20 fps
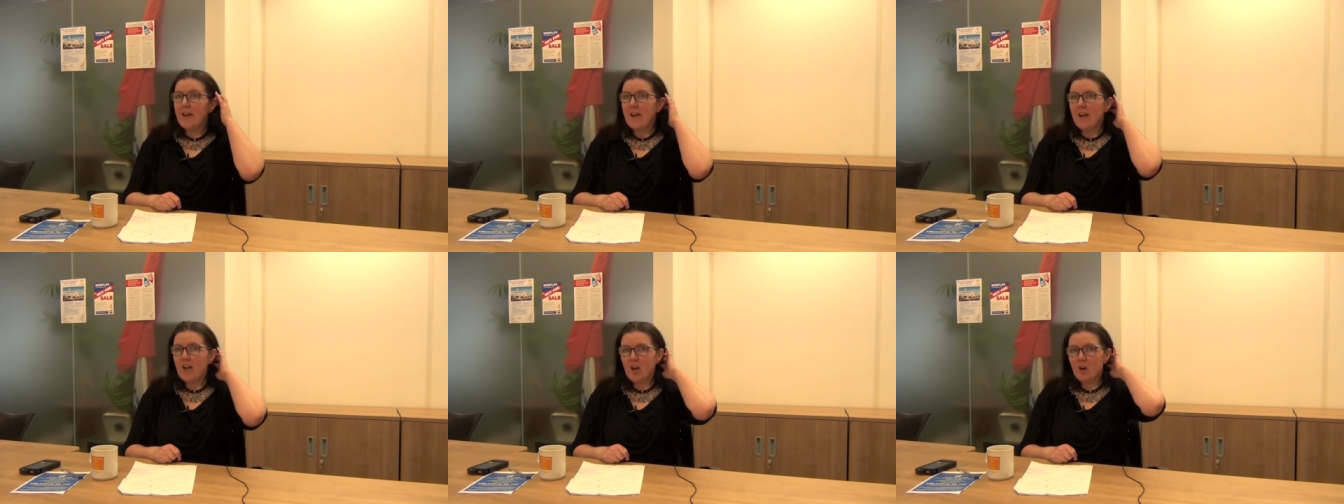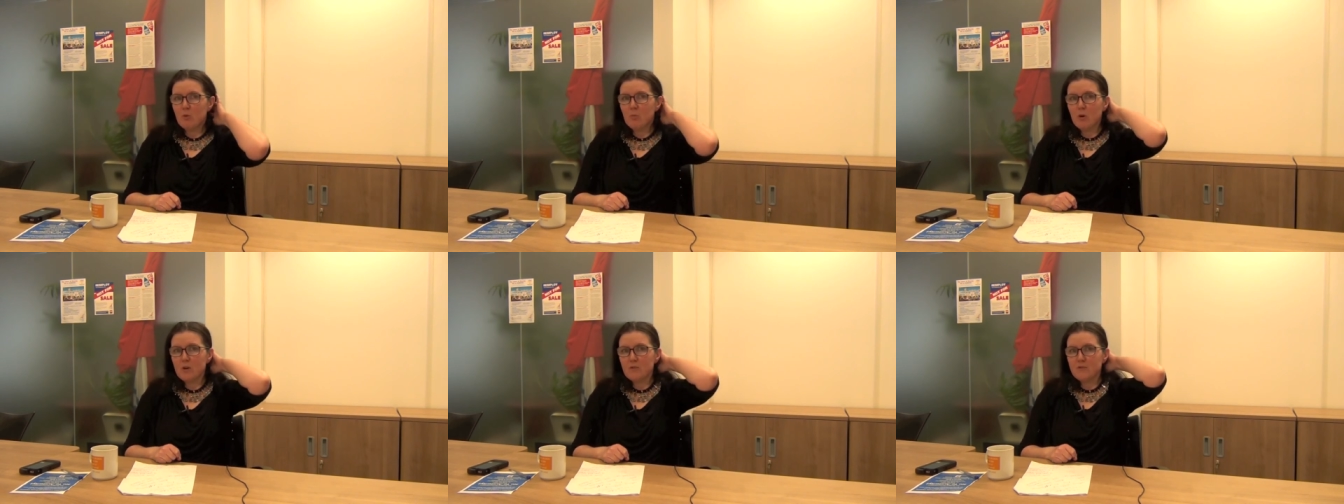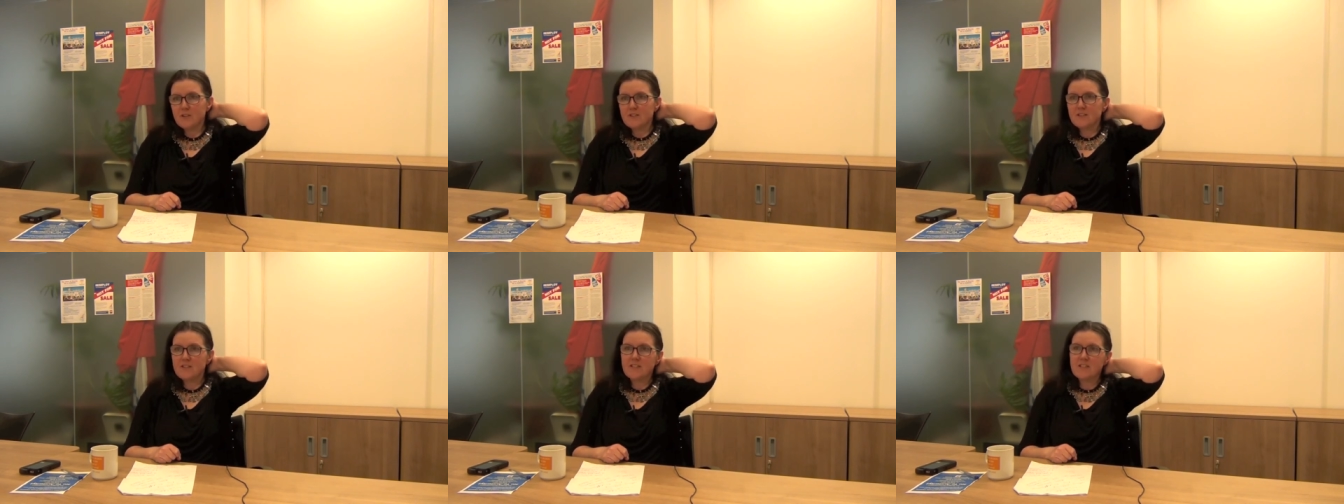uh,
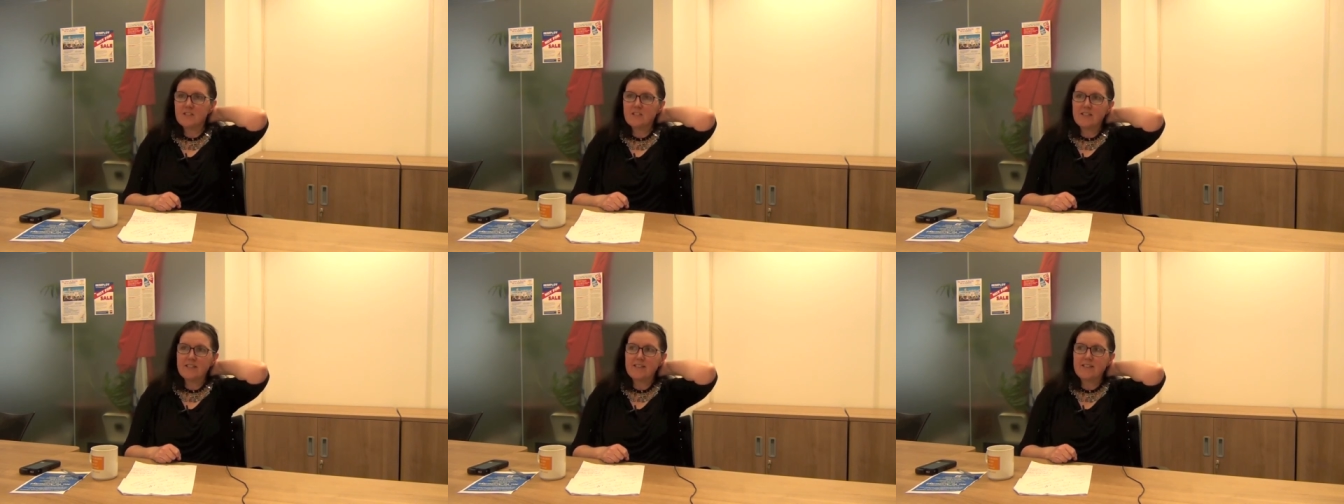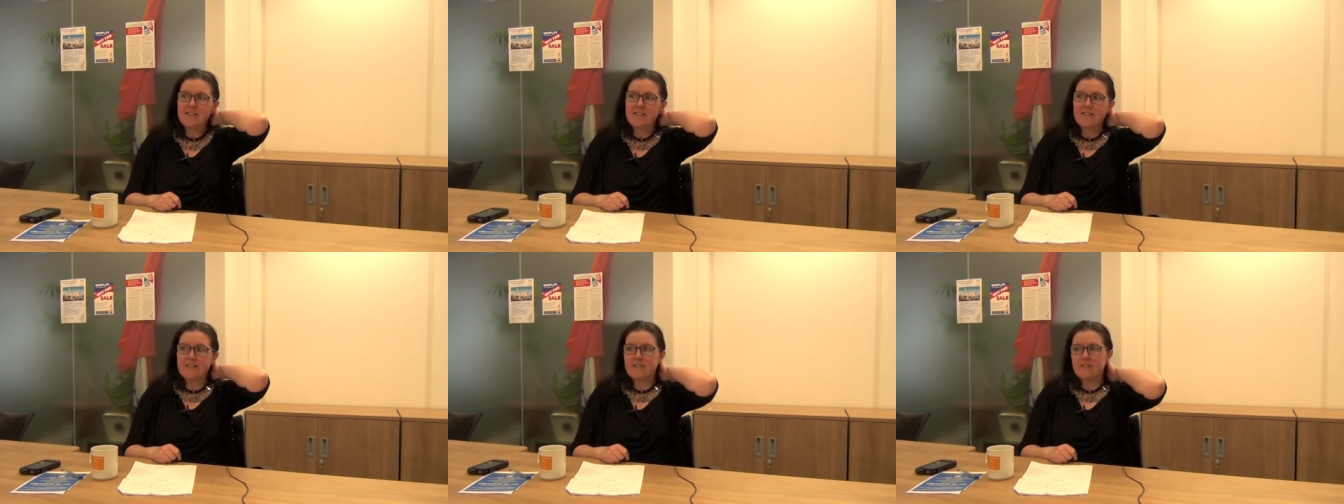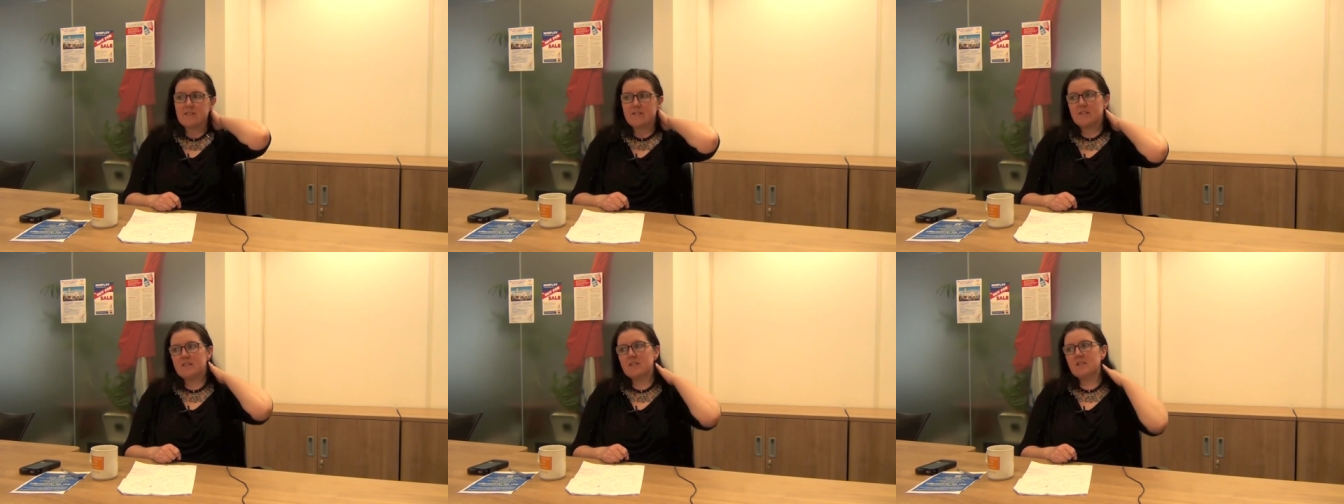Waterford City
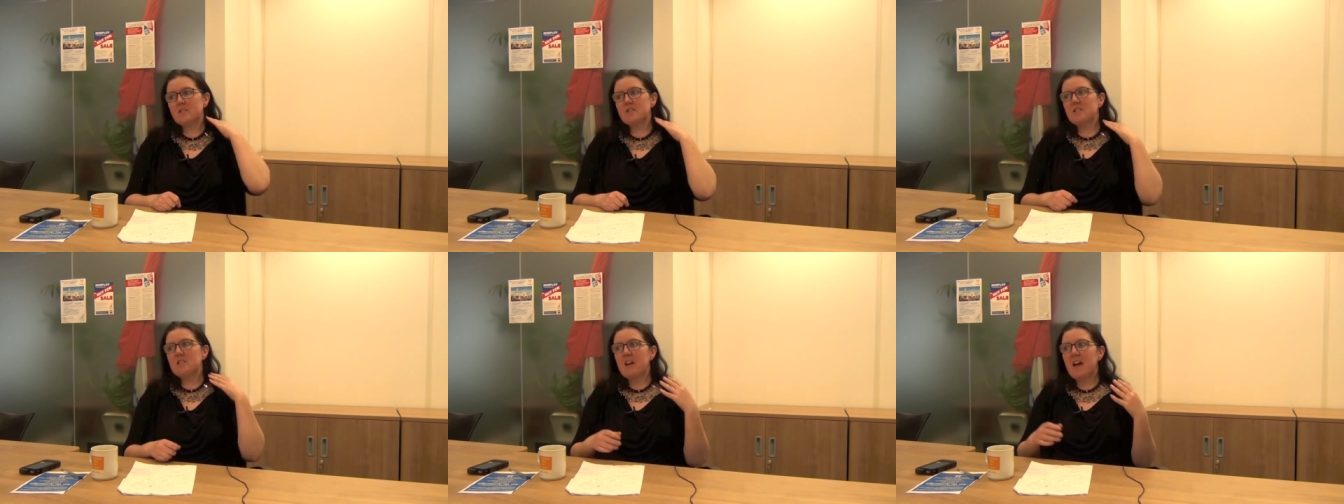is,